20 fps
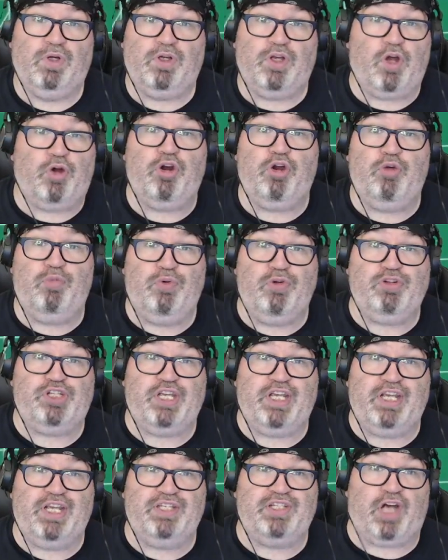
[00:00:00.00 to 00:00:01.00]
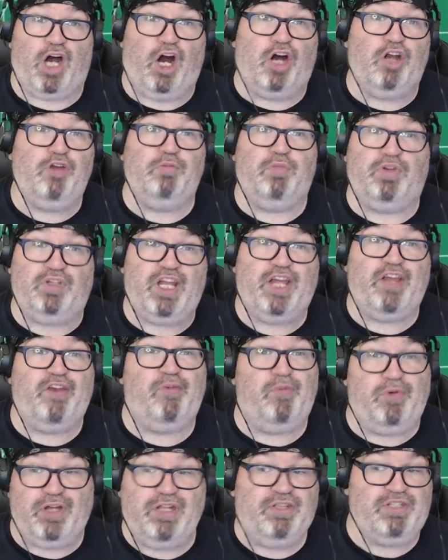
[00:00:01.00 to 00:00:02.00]
Kota Ibushi is
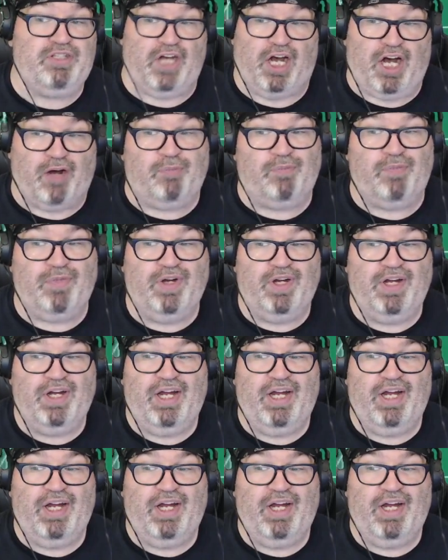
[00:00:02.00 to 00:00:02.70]
unbelievably dumb.